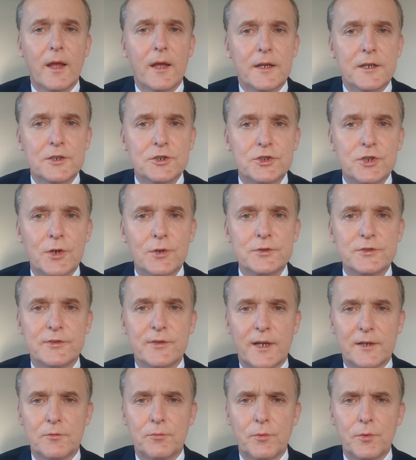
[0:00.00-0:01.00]
He shows
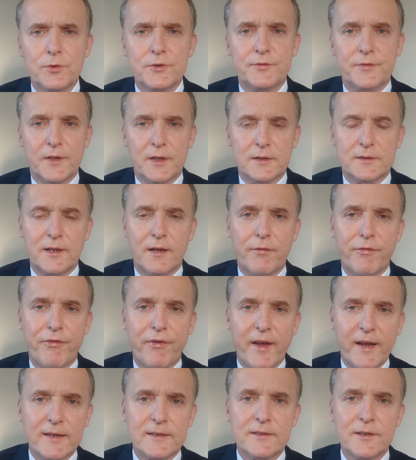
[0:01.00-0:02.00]
that Roosevelt
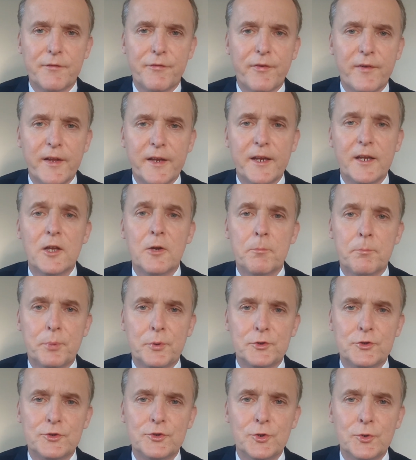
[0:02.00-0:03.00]
effectively
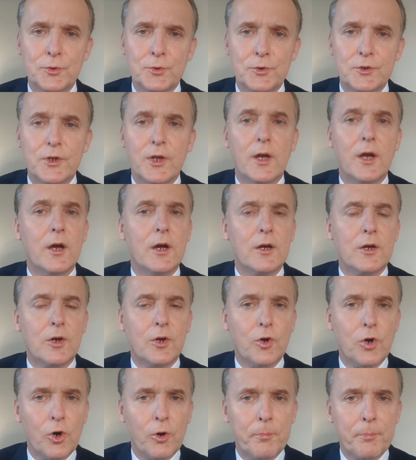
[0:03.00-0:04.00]
pursued
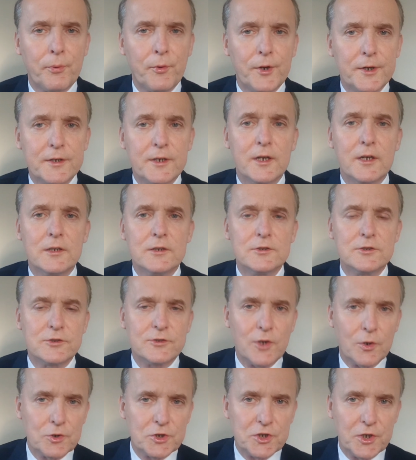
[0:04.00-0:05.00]
corporate
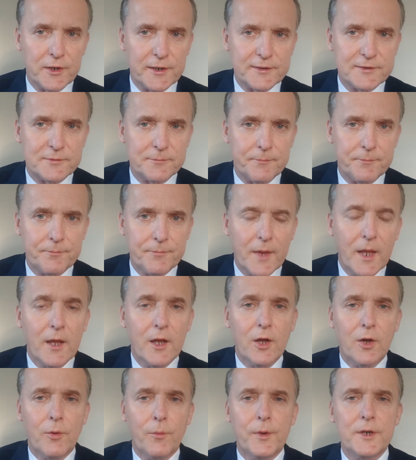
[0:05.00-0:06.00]
socialism,
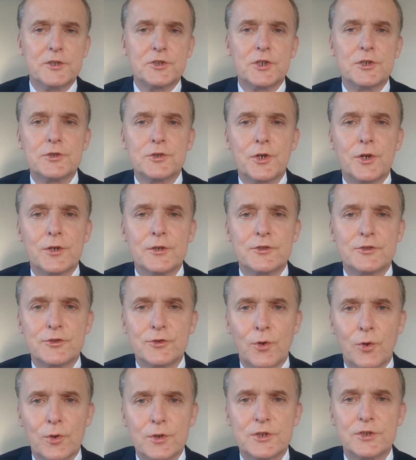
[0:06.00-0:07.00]
which in turn
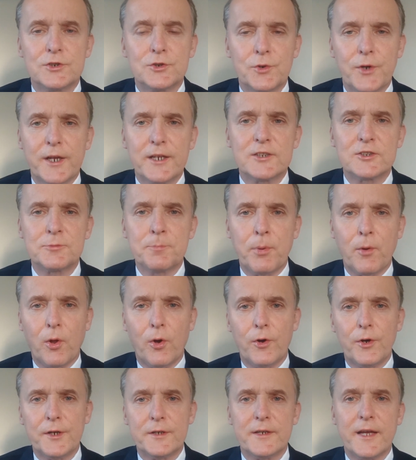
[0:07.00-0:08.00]
sought to
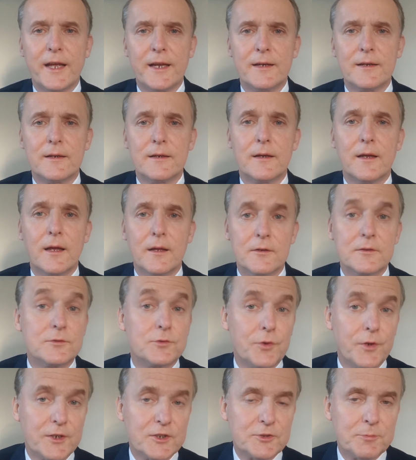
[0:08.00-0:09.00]
exploit
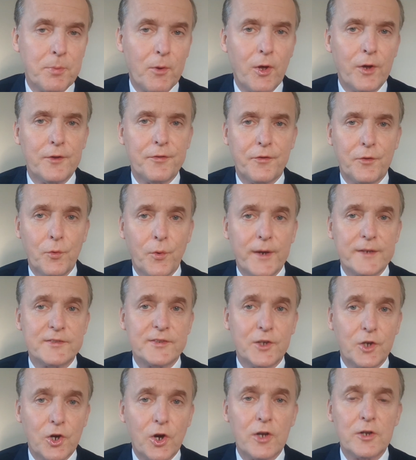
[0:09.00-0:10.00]
the US
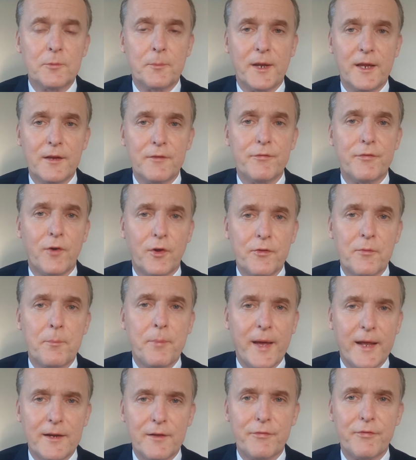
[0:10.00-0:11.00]
economy for the
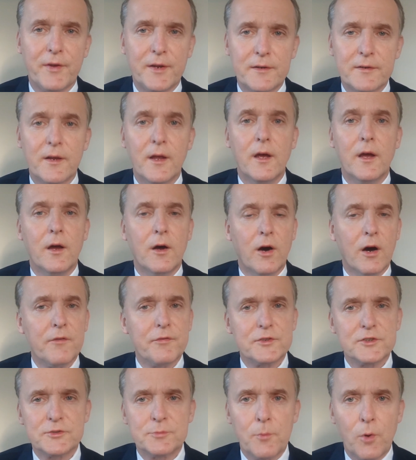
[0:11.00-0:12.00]
benefit
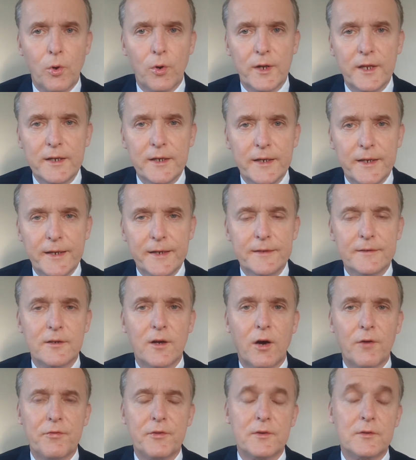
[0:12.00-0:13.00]
of a small elite
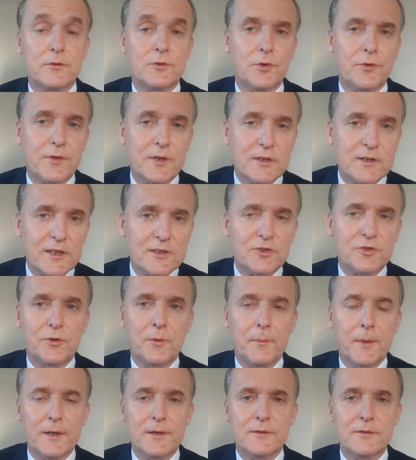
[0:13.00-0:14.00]
to the
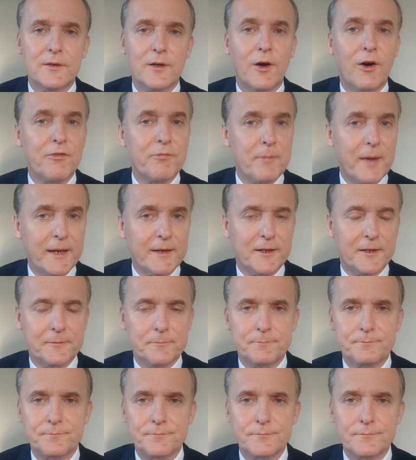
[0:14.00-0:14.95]
detriment of many.